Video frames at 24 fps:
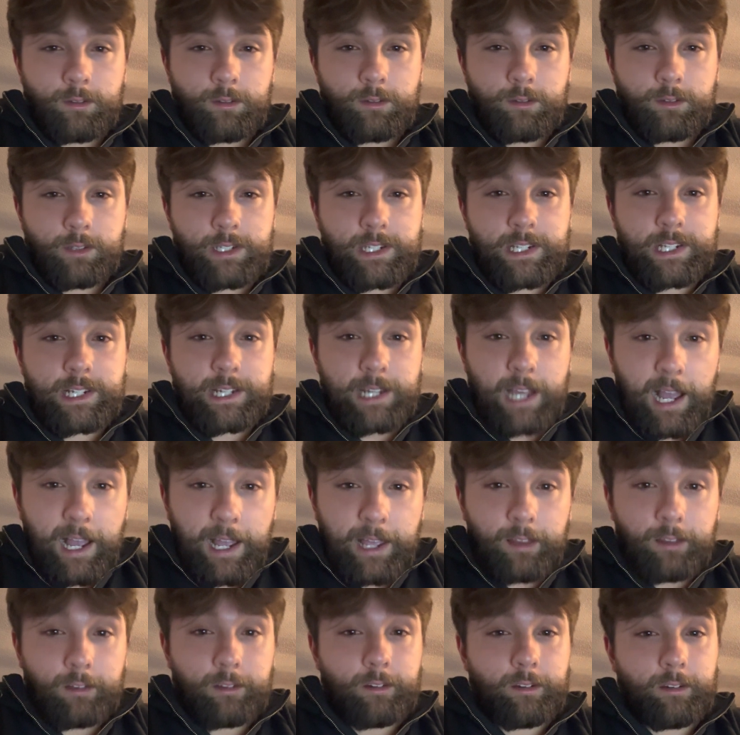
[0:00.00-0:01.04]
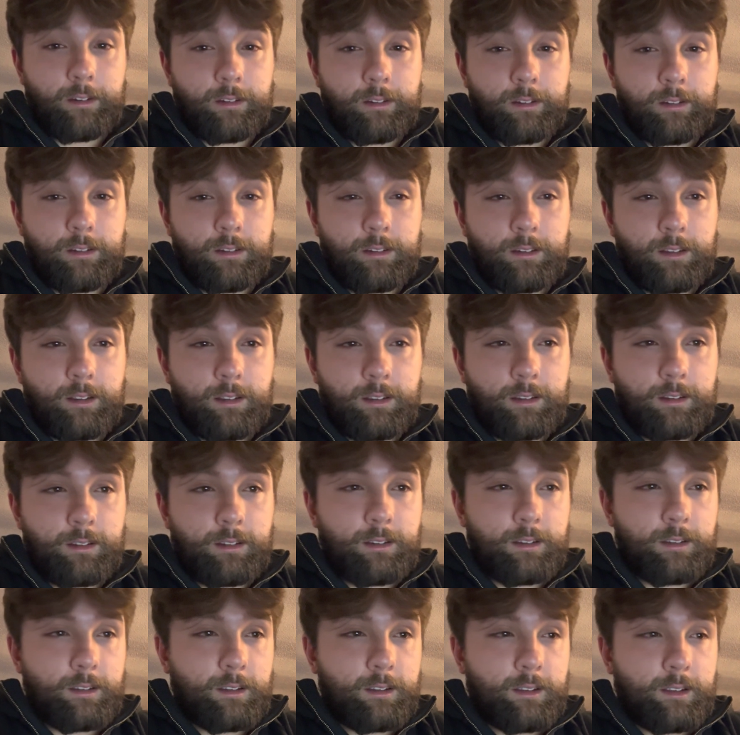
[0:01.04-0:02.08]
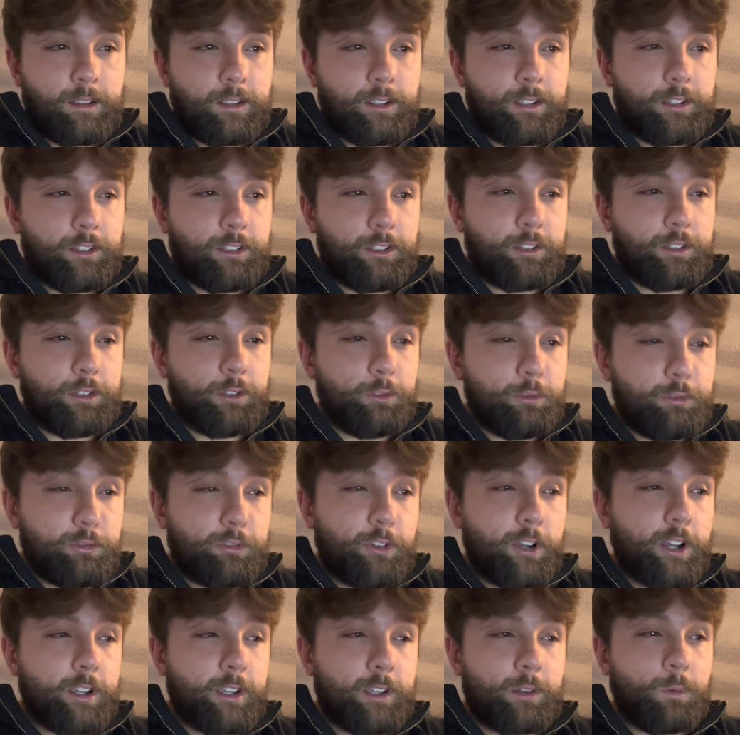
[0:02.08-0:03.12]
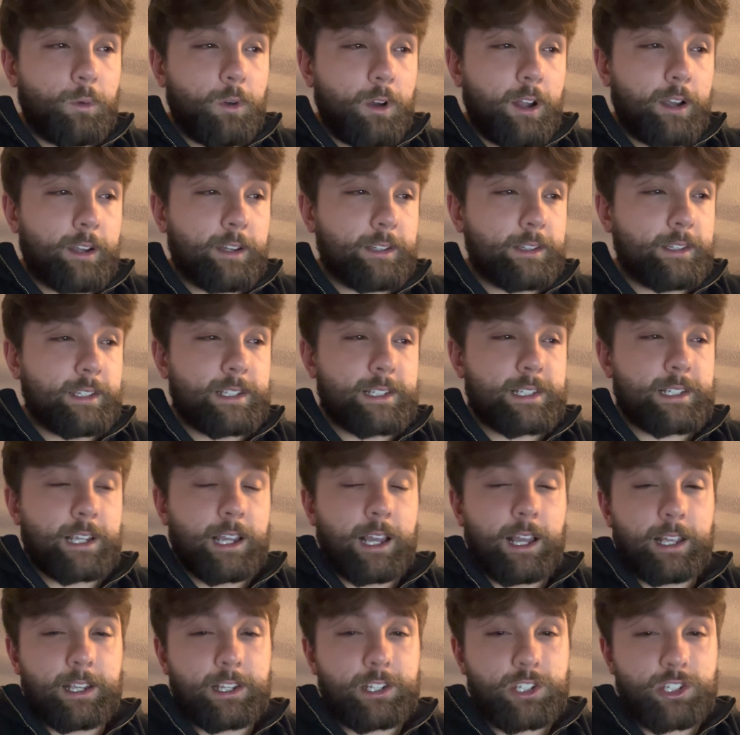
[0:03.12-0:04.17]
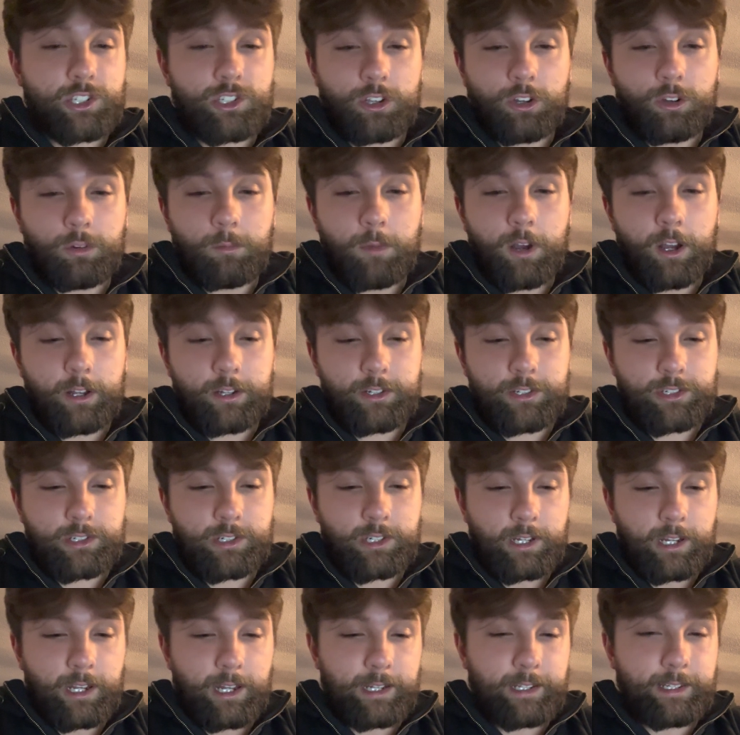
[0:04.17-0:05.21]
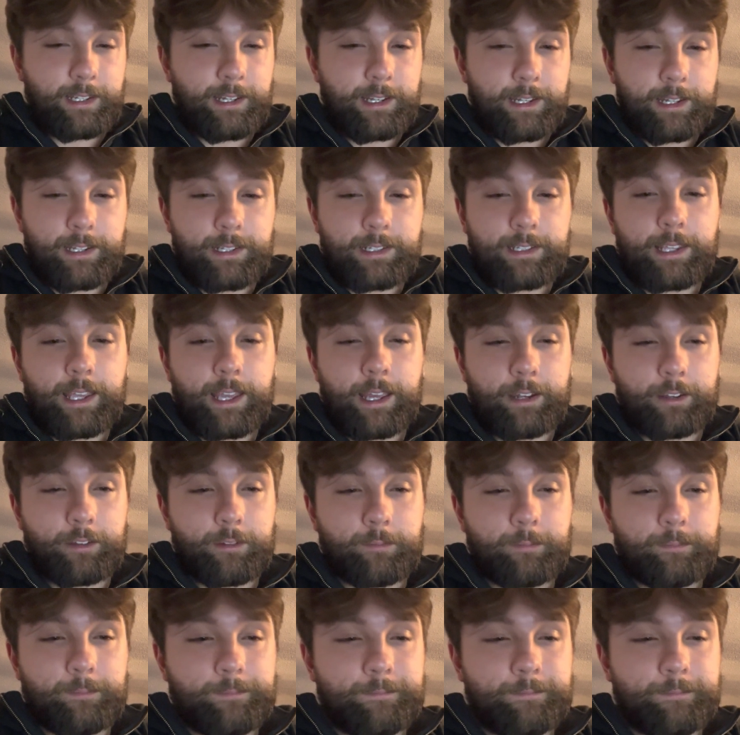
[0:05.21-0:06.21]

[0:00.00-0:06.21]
Skylar, you fucking wanted this guy so much, and you didn't get him.